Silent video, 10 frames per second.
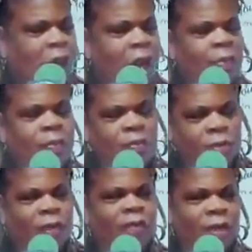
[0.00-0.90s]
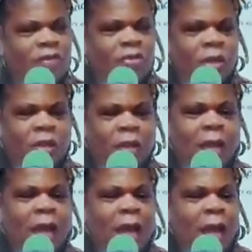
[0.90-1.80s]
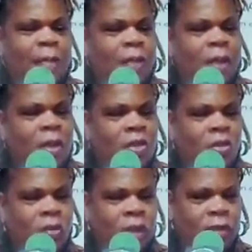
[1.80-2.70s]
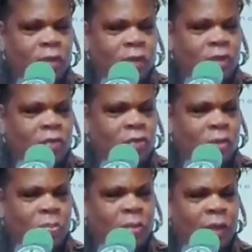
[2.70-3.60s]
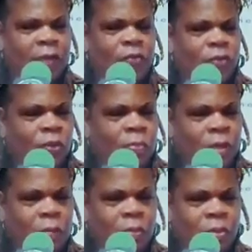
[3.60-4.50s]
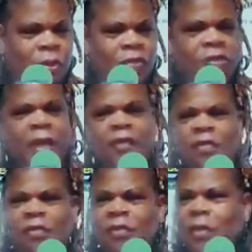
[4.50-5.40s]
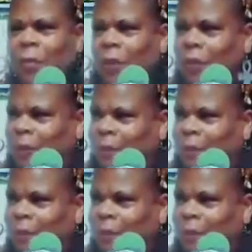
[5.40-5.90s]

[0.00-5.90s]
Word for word: I would envision that I'm going to a place where people are excited to see me